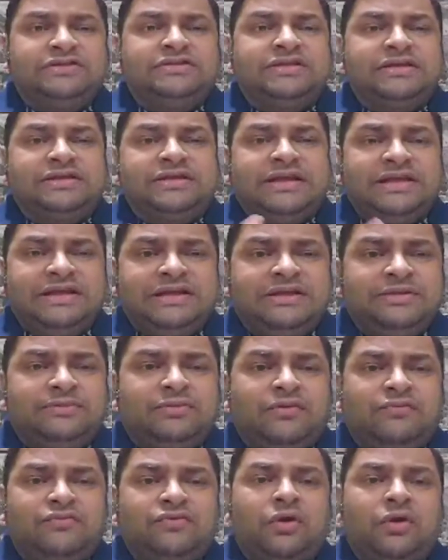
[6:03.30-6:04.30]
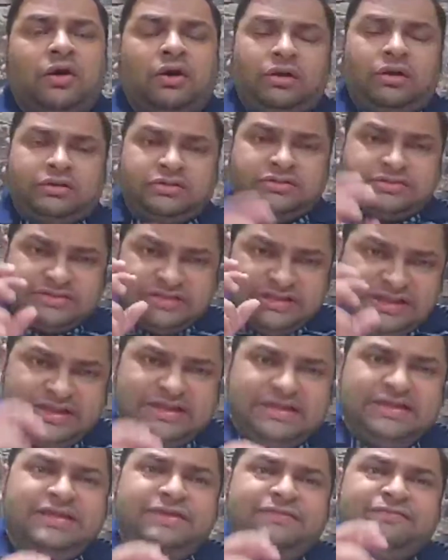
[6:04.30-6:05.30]
the kingdom of God,
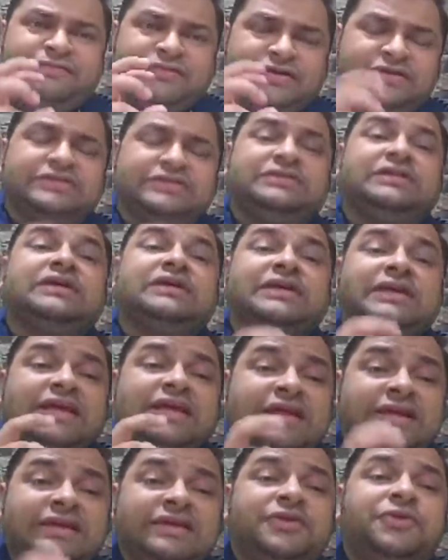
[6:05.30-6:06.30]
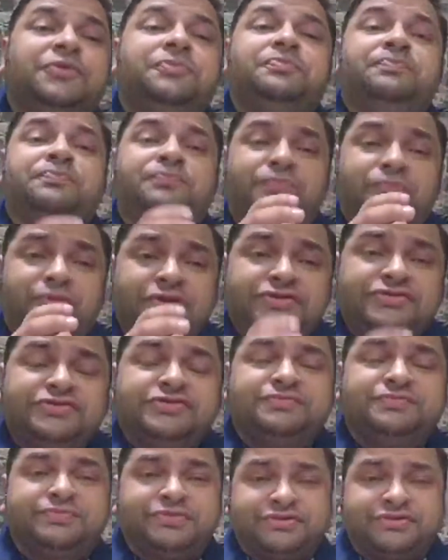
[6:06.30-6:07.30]
seek ye first the kingdom
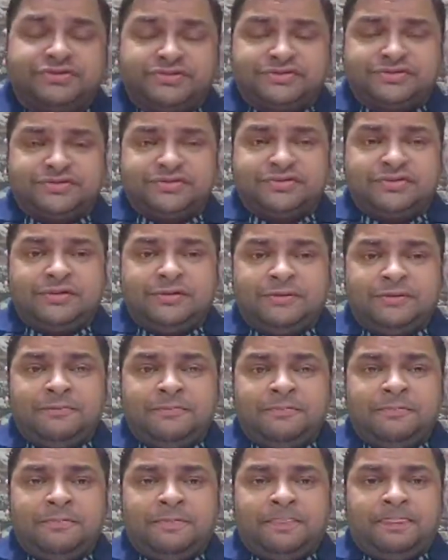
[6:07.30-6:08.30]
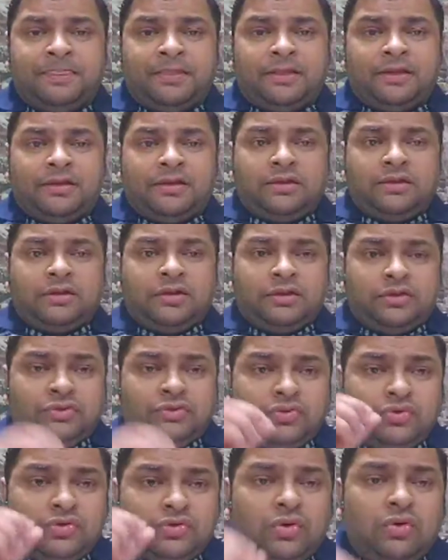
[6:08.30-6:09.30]
principles.
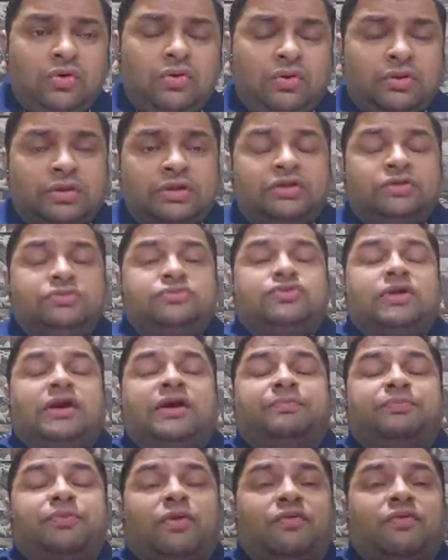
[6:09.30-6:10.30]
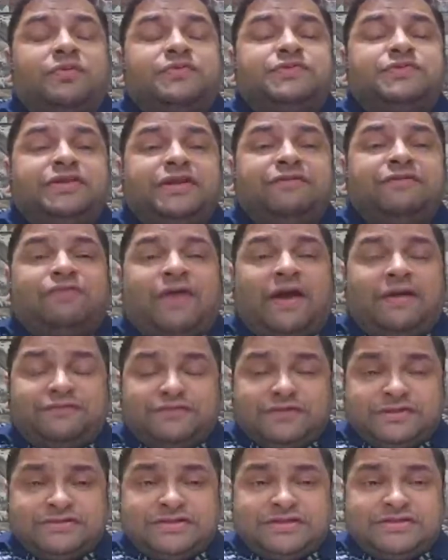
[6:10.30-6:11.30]
You know, you know, uh, Proverbs three, five,
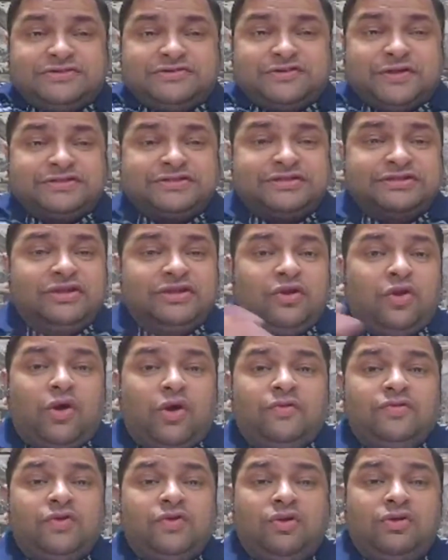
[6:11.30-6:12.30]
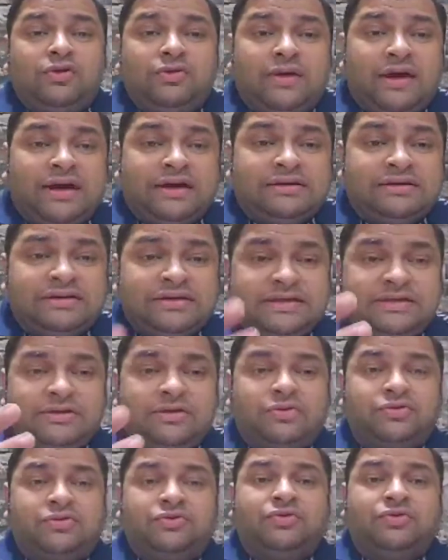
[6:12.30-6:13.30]
six says, trust in the Lord with all your heart, lean
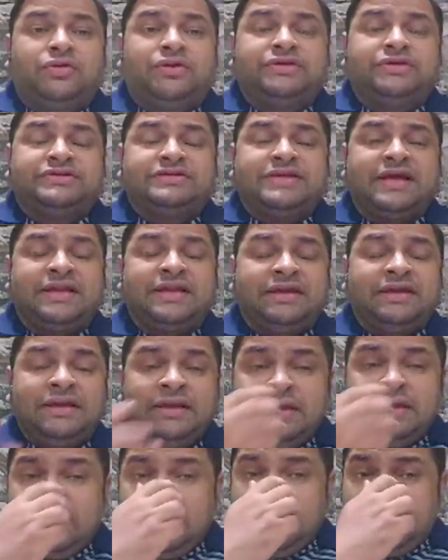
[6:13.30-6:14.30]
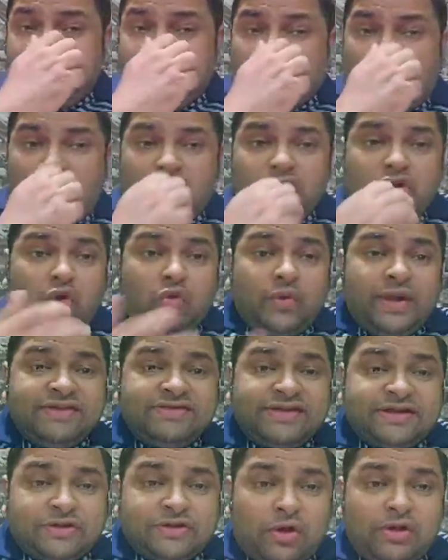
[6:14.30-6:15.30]
not on your understanding. In all your
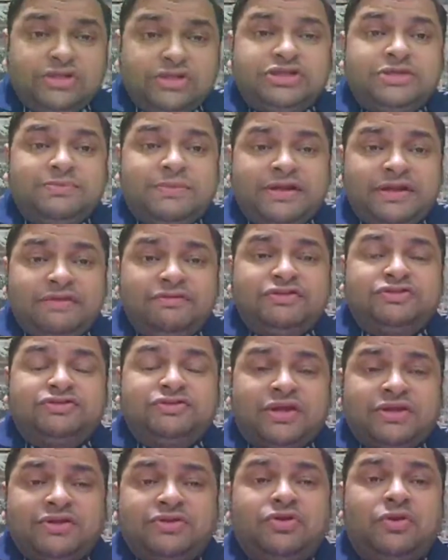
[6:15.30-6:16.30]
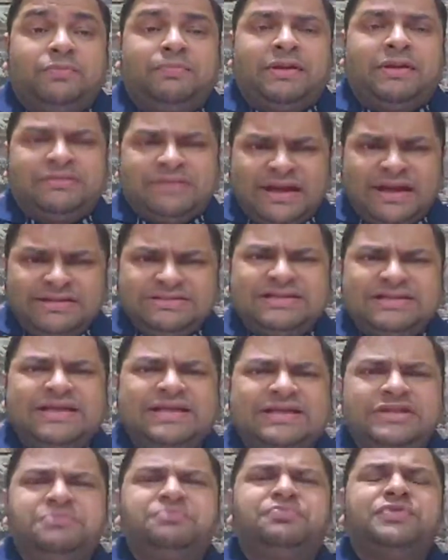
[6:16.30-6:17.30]
ways, acknowledge him and he will straighten your path. That is the
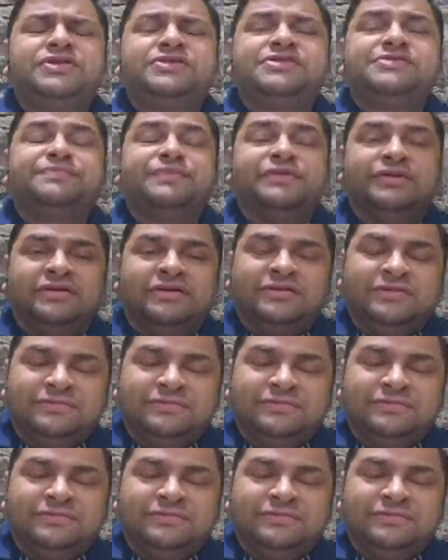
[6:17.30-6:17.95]
kingdom principle.